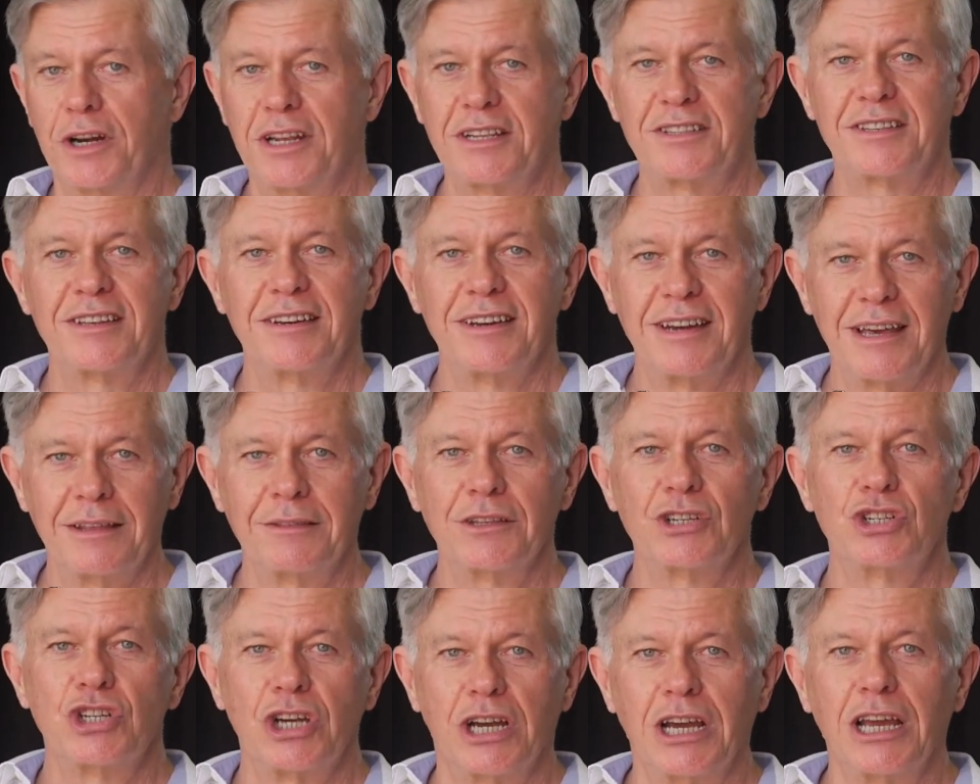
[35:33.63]
It's another
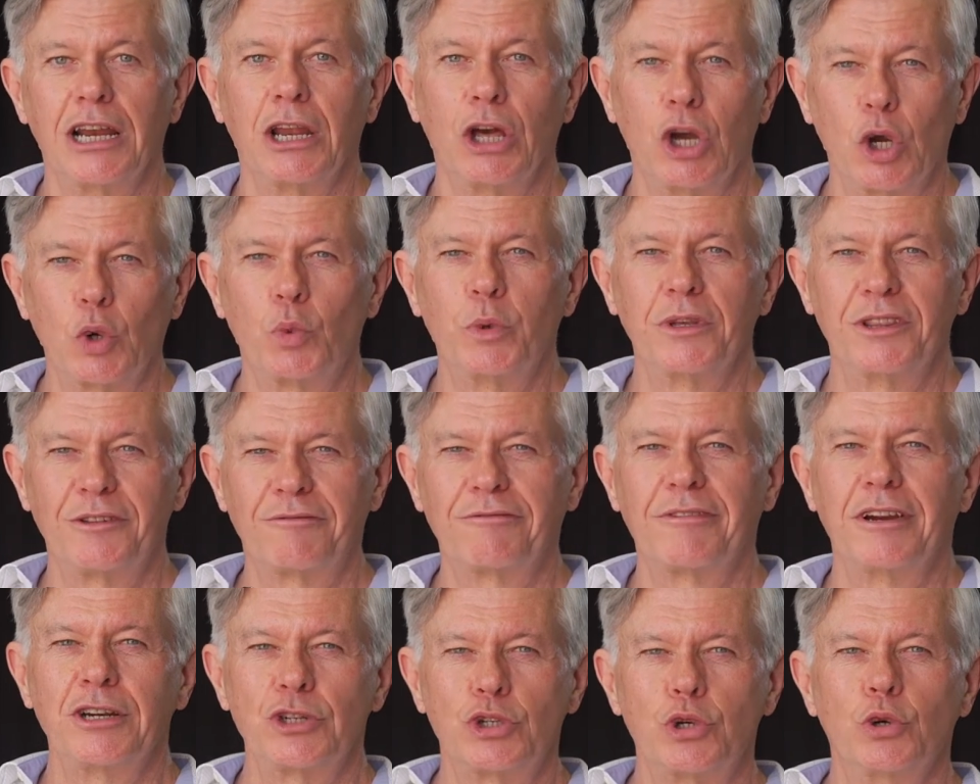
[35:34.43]
dialogue with the
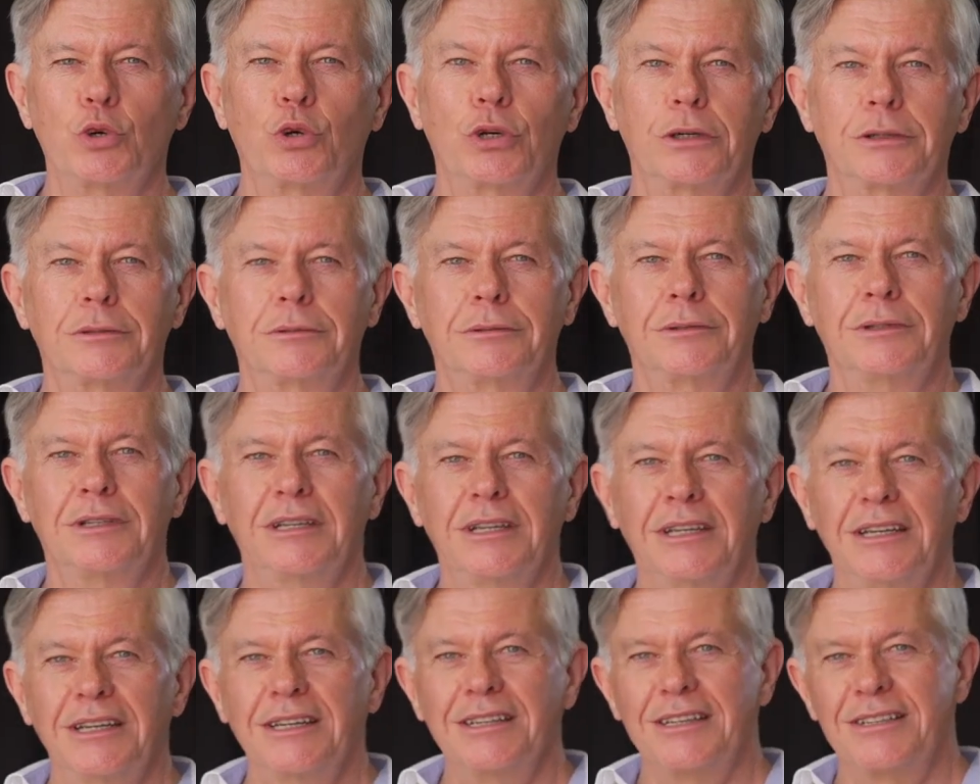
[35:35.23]
French horn.
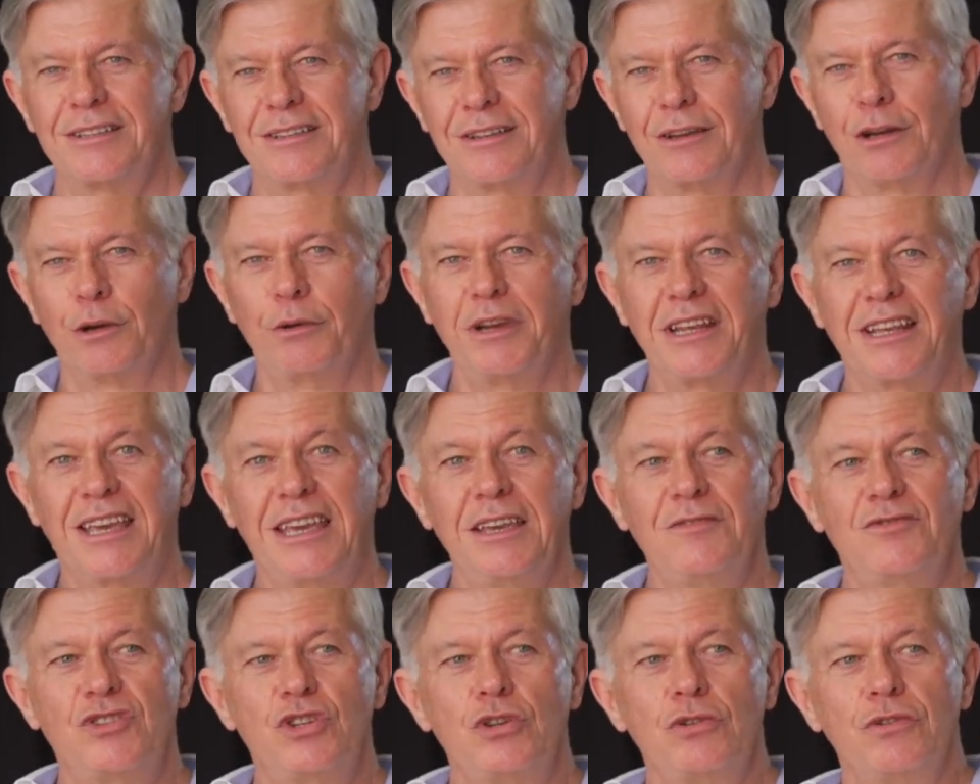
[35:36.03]
So it
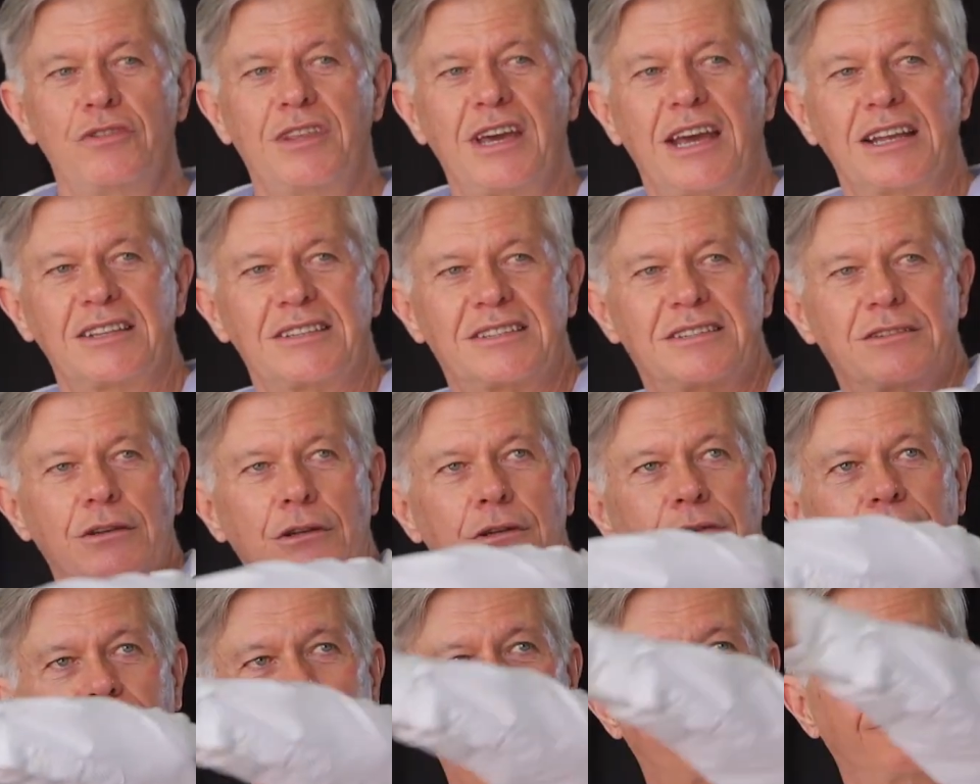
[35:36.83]
gives you that sort
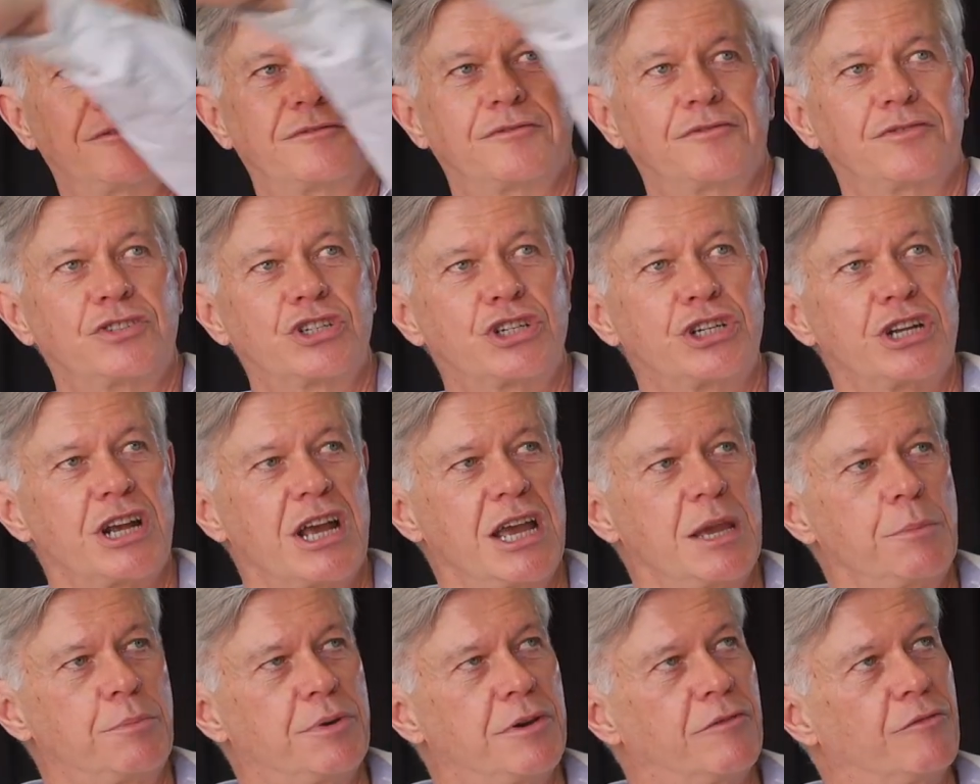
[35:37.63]
of
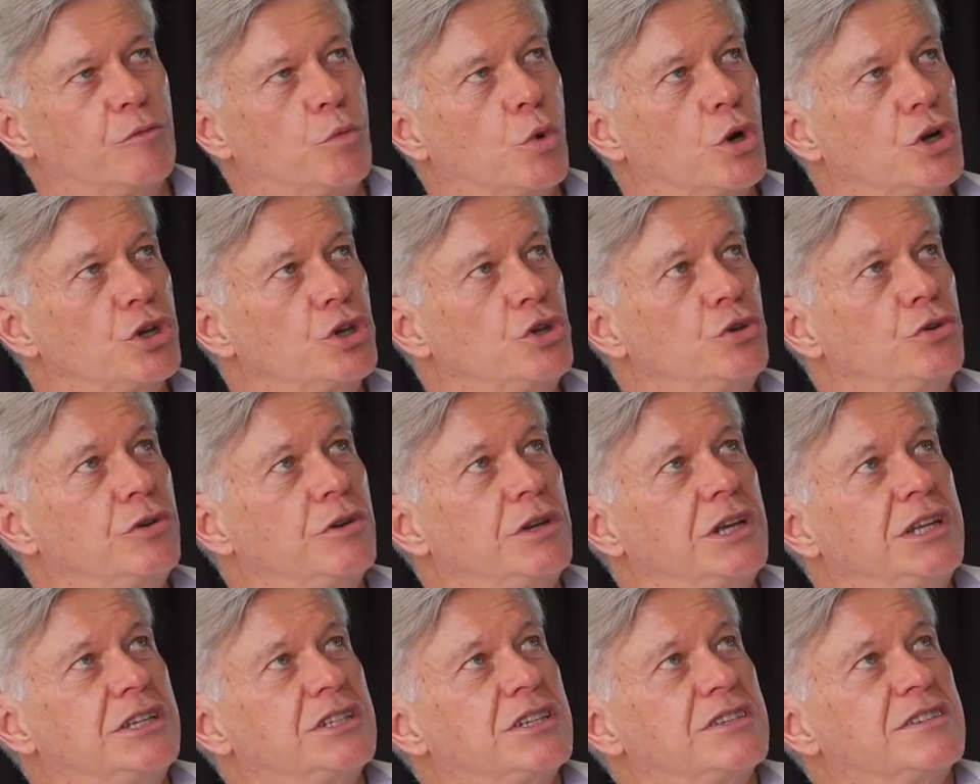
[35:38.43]
shape of what you
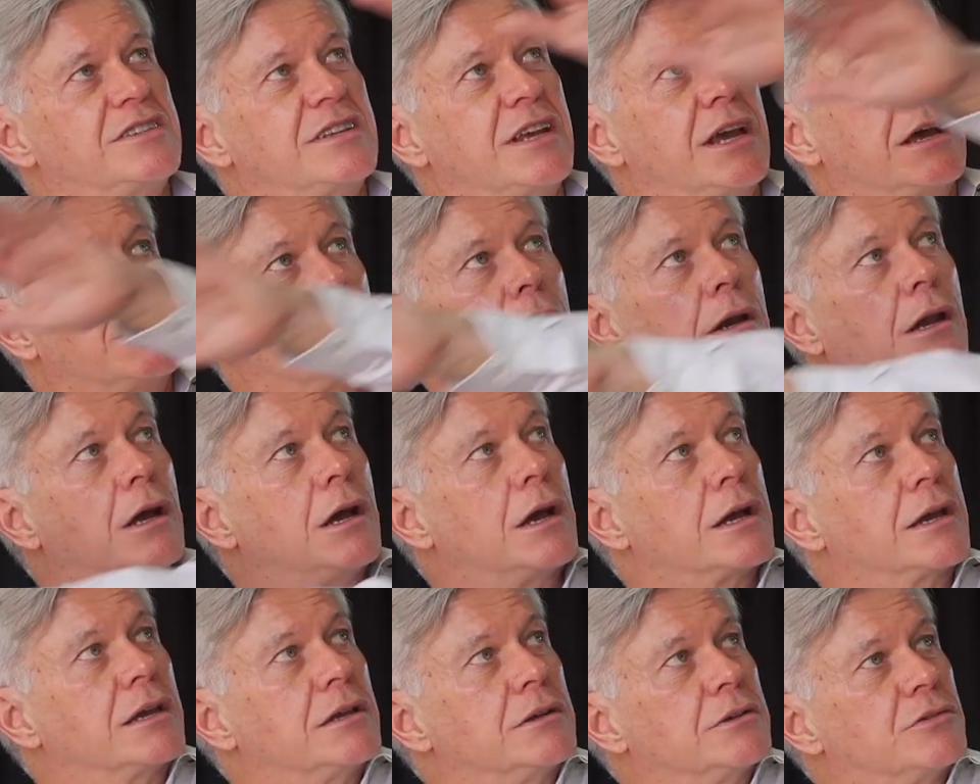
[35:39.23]
need to sound
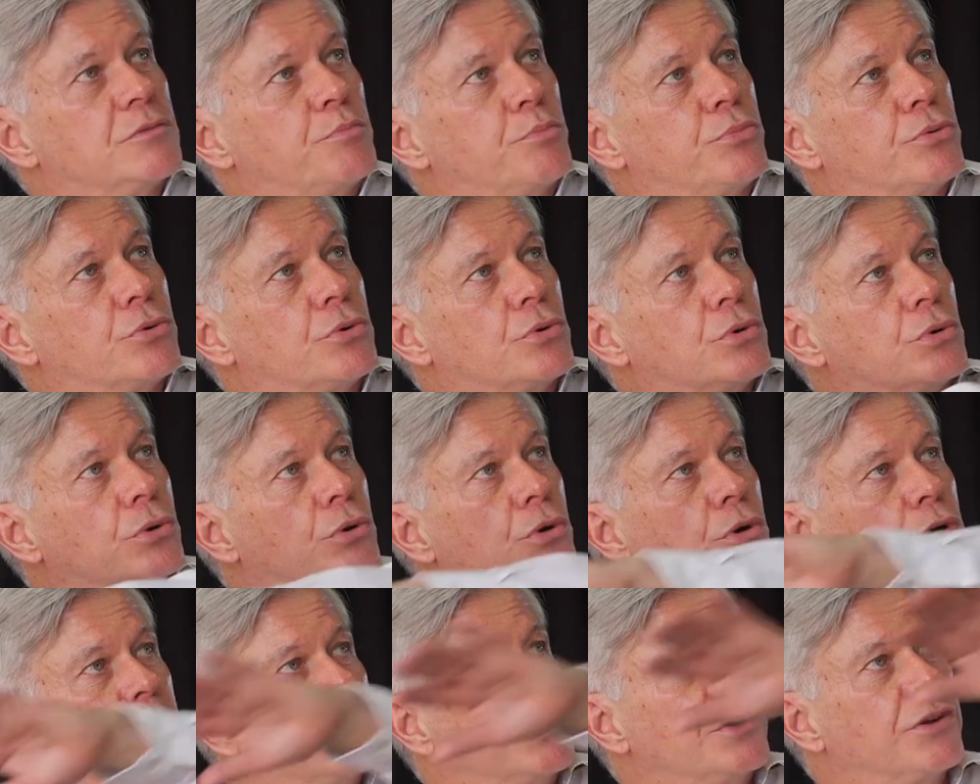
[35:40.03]
like, and
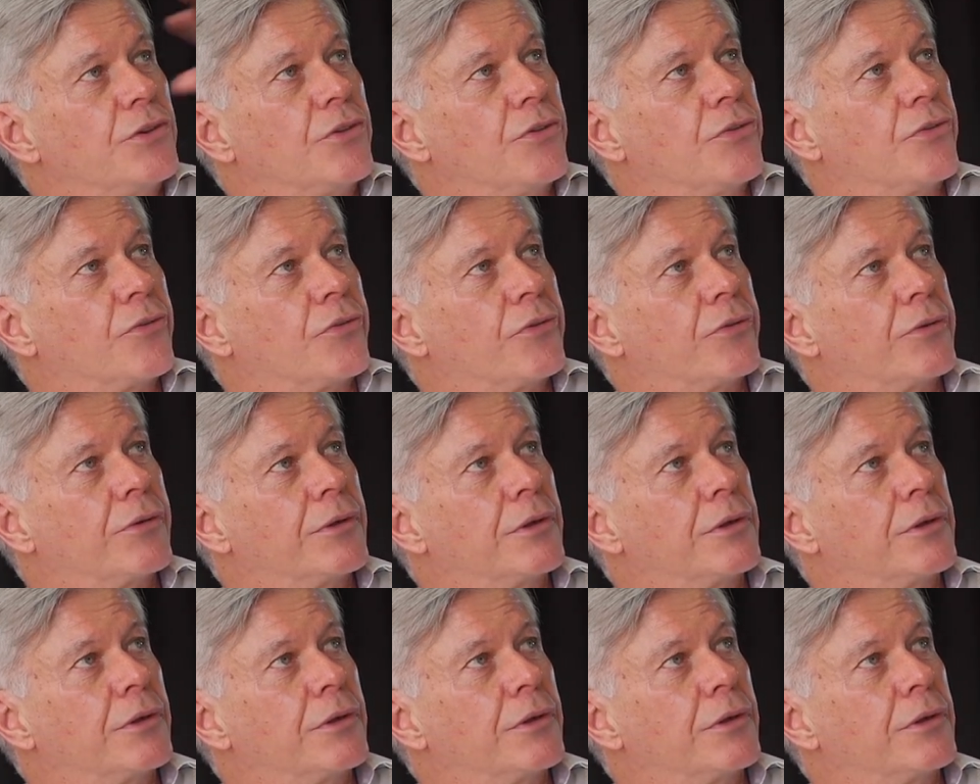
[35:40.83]
broadness.